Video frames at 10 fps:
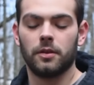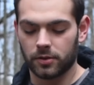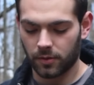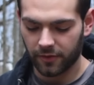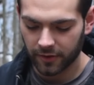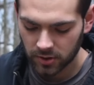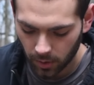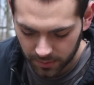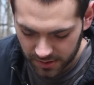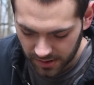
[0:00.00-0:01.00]
So when you first
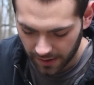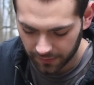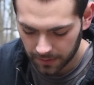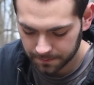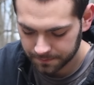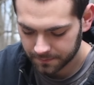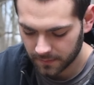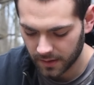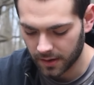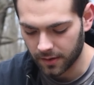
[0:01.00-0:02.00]
open this knife up,
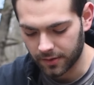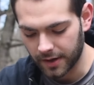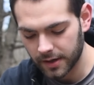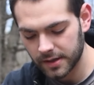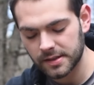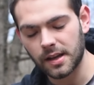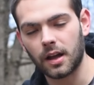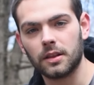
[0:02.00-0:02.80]
there is a